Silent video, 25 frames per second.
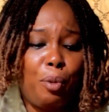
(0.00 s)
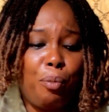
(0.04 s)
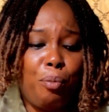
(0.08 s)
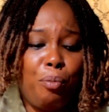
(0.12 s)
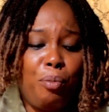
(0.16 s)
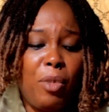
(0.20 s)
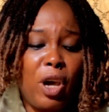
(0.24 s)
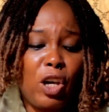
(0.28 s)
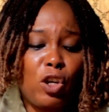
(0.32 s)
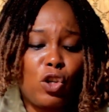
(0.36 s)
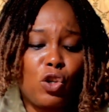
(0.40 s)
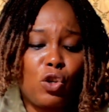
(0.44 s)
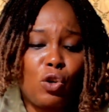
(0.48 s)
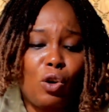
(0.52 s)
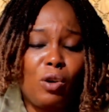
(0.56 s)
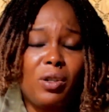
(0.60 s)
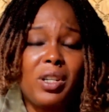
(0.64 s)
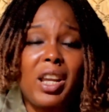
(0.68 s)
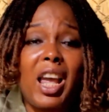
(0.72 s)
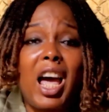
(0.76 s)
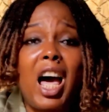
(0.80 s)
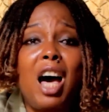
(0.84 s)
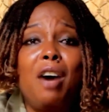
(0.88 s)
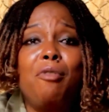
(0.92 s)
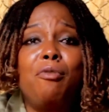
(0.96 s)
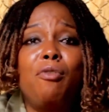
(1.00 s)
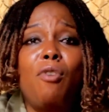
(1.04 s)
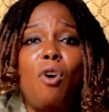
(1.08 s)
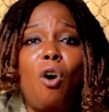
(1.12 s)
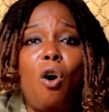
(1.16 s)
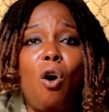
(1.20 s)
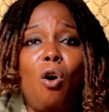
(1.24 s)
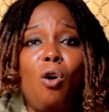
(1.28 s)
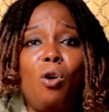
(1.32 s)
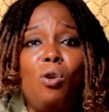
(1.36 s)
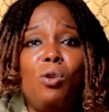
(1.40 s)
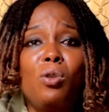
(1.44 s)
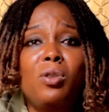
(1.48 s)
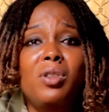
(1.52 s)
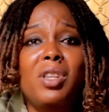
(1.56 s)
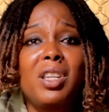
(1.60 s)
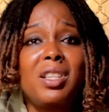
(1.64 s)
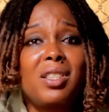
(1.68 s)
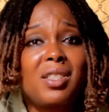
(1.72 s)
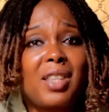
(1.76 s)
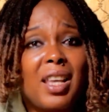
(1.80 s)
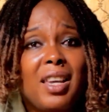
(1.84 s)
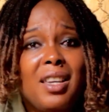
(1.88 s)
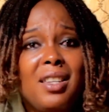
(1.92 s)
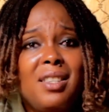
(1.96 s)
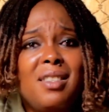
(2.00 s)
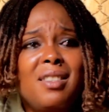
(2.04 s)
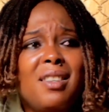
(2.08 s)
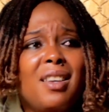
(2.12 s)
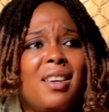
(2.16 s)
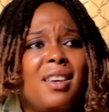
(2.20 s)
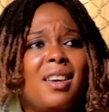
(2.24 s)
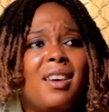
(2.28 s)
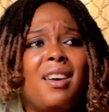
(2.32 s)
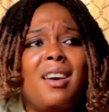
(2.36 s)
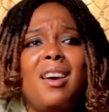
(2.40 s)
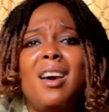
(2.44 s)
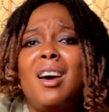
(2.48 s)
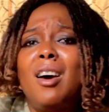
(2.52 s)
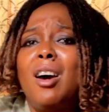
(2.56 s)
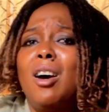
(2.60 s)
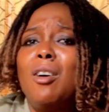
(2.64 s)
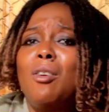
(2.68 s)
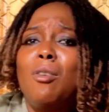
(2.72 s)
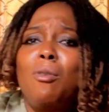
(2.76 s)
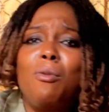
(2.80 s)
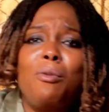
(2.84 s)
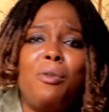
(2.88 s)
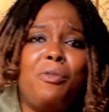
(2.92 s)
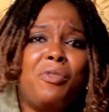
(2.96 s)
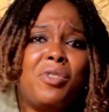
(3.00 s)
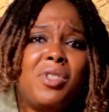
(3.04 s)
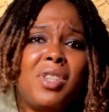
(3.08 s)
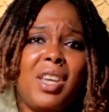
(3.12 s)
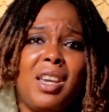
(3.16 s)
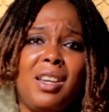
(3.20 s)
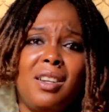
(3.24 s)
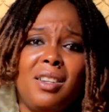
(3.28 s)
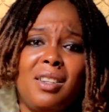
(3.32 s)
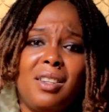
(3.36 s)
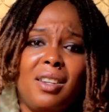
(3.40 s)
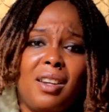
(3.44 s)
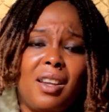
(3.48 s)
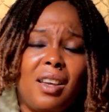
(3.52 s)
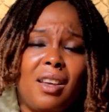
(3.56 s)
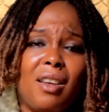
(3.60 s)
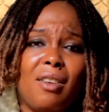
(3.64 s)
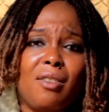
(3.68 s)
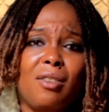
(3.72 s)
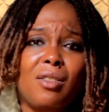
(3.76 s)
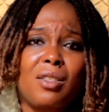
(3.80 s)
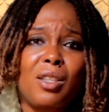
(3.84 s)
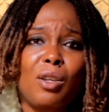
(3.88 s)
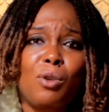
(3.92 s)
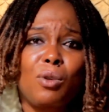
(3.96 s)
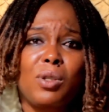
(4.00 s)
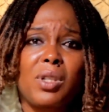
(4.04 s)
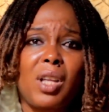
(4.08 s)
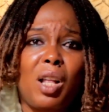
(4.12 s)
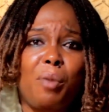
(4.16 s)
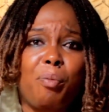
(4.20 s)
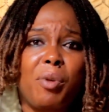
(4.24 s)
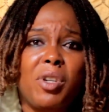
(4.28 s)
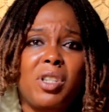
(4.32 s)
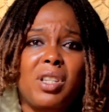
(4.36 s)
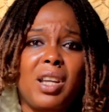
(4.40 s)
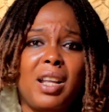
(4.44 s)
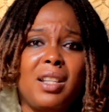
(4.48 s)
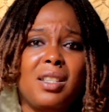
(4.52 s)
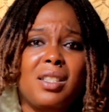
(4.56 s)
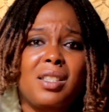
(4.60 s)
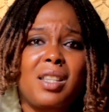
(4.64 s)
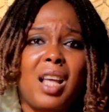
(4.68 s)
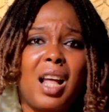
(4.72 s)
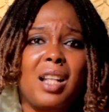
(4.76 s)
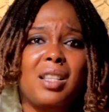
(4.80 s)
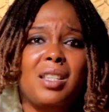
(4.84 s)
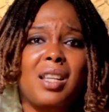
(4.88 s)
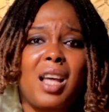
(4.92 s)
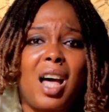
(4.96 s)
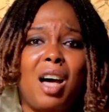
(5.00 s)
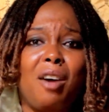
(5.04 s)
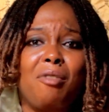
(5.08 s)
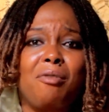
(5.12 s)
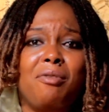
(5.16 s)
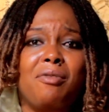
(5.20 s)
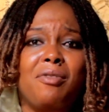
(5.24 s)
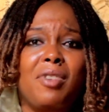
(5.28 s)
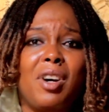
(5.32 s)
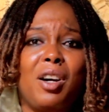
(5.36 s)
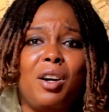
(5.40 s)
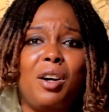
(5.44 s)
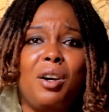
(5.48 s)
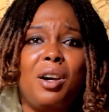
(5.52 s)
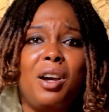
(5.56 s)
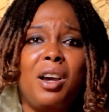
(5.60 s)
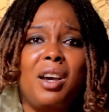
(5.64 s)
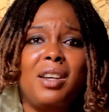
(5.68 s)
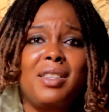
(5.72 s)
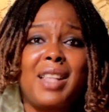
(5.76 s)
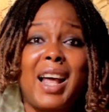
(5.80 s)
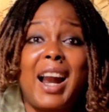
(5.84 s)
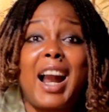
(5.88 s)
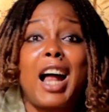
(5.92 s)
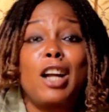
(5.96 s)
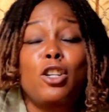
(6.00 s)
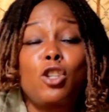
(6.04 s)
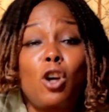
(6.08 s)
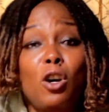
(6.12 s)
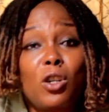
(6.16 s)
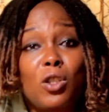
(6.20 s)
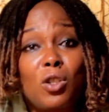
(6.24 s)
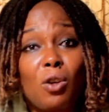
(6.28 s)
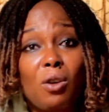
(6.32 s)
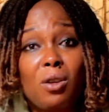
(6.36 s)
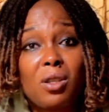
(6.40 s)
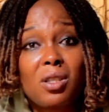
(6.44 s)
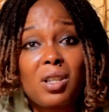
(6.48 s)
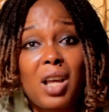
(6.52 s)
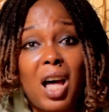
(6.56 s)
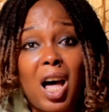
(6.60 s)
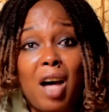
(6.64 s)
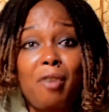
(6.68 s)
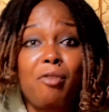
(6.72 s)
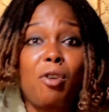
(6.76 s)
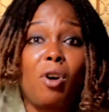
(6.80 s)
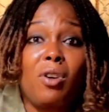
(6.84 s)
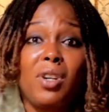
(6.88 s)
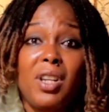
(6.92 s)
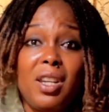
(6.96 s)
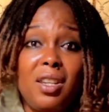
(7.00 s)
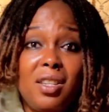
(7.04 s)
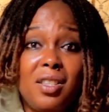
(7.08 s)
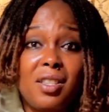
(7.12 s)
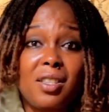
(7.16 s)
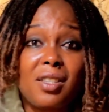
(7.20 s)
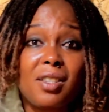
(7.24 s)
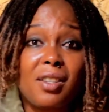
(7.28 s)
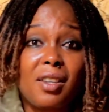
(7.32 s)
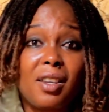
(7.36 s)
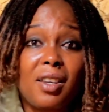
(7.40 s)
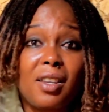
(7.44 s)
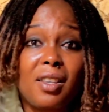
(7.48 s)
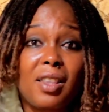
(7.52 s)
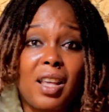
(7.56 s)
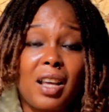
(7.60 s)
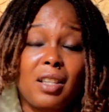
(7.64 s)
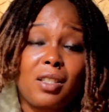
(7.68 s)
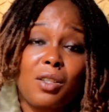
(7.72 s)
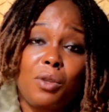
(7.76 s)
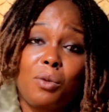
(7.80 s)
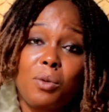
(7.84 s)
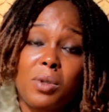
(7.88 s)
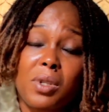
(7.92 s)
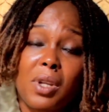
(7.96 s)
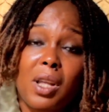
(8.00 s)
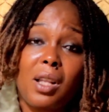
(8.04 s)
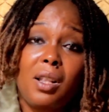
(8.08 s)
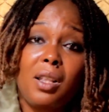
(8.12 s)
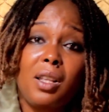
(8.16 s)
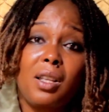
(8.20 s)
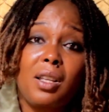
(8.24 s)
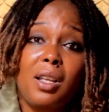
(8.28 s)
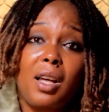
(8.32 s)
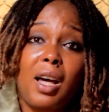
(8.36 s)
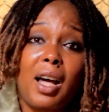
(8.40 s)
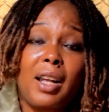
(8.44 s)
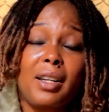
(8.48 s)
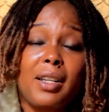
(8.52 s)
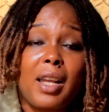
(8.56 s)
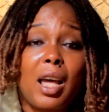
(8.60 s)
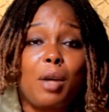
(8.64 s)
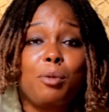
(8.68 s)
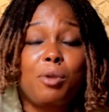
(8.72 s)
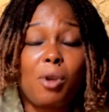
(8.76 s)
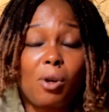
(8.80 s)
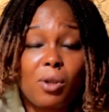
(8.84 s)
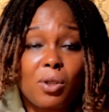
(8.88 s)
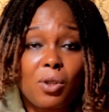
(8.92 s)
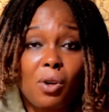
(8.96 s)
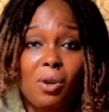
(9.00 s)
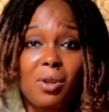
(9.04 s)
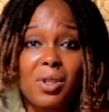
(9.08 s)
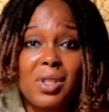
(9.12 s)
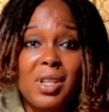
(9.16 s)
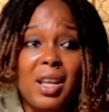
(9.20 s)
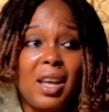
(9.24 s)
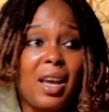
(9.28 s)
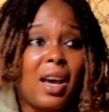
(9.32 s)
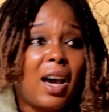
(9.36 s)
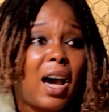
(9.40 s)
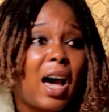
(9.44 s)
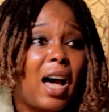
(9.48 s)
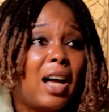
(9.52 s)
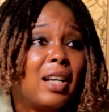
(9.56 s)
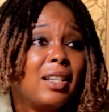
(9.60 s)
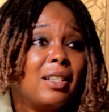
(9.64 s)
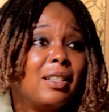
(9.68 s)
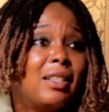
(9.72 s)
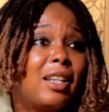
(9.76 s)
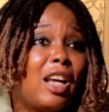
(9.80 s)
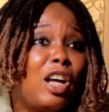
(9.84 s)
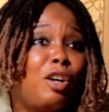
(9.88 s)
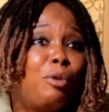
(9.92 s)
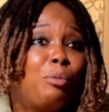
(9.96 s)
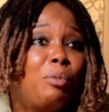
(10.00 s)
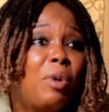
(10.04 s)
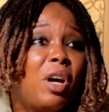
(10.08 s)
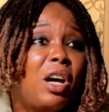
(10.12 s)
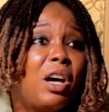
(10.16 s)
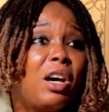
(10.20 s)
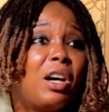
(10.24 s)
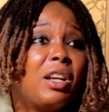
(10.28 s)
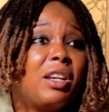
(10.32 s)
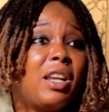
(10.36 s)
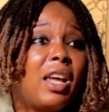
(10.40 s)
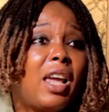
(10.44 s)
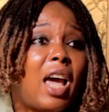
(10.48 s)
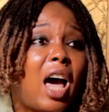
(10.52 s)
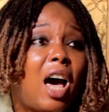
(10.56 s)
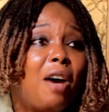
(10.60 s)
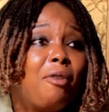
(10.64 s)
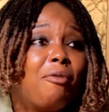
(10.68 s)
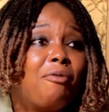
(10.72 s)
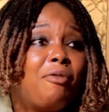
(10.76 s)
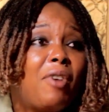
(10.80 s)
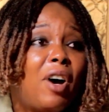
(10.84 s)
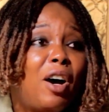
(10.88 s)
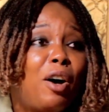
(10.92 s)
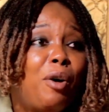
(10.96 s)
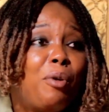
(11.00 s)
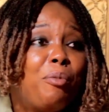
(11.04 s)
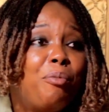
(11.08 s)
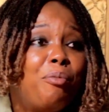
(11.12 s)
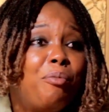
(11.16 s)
make sure they have all these things. We've seen sickle cell patients that are doctors. I have colleagues that are sickle cell and they are doctors, and they have